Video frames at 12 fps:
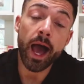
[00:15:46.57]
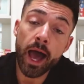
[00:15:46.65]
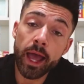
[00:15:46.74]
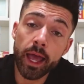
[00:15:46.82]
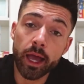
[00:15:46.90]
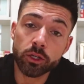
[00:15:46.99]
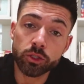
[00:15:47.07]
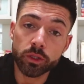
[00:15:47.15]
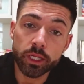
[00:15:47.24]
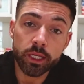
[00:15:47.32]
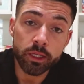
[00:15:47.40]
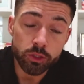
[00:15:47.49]
I
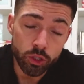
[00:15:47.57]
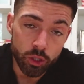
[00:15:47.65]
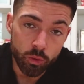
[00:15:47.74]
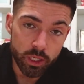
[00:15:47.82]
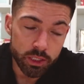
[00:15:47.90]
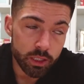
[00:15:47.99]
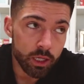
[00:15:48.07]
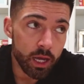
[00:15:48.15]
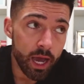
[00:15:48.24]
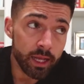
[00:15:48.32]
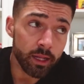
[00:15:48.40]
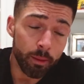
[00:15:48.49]
actually, it's a good question.
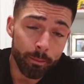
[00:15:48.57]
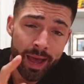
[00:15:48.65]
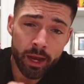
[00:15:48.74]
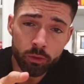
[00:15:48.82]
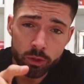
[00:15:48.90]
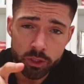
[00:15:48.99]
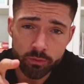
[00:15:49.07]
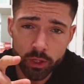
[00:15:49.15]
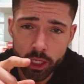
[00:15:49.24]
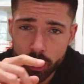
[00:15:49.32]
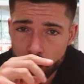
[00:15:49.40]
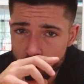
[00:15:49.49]
I did a macros
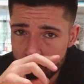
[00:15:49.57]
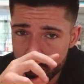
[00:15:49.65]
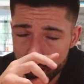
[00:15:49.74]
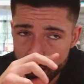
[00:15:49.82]
video.